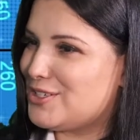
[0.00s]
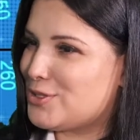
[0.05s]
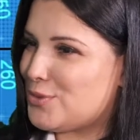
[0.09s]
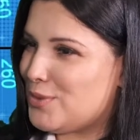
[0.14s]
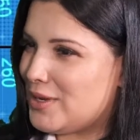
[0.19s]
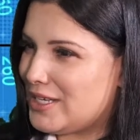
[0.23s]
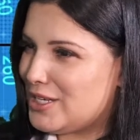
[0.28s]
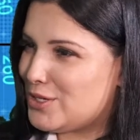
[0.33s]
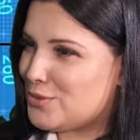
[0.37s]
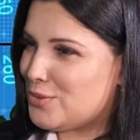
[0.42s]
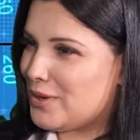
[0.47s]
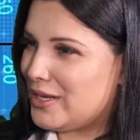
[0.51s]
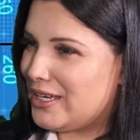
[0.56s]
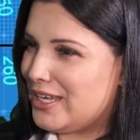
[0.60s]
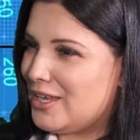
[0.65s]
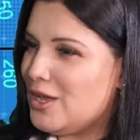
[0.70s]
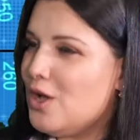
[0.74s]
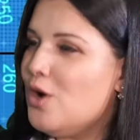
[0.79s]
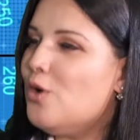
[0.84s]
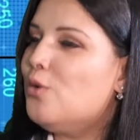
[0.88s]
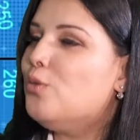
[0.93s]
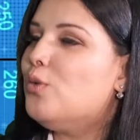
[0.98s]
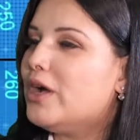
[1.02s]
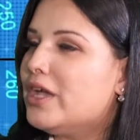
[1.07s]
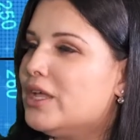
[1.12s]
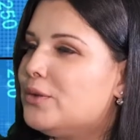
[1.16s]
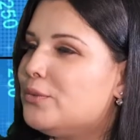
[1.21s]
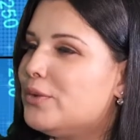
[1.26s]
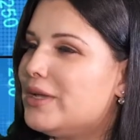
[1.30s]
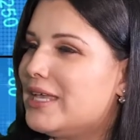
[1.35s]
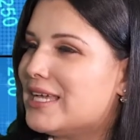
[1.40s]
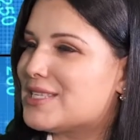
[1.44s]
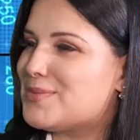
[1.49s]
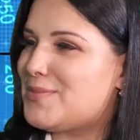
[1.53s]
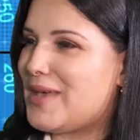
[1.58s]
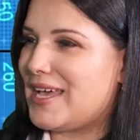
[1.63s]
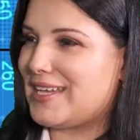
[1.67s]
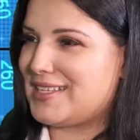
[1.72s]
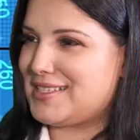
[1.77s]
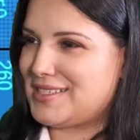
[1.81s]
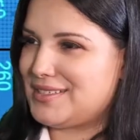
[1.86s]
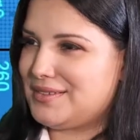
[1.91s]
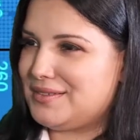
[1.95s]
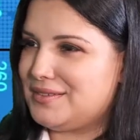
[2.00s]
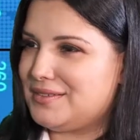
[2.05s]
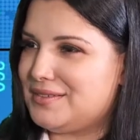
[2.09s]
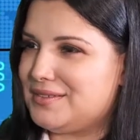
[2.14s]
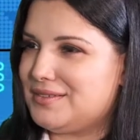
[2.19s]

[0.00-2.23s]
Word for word: and 2020, what can we expect?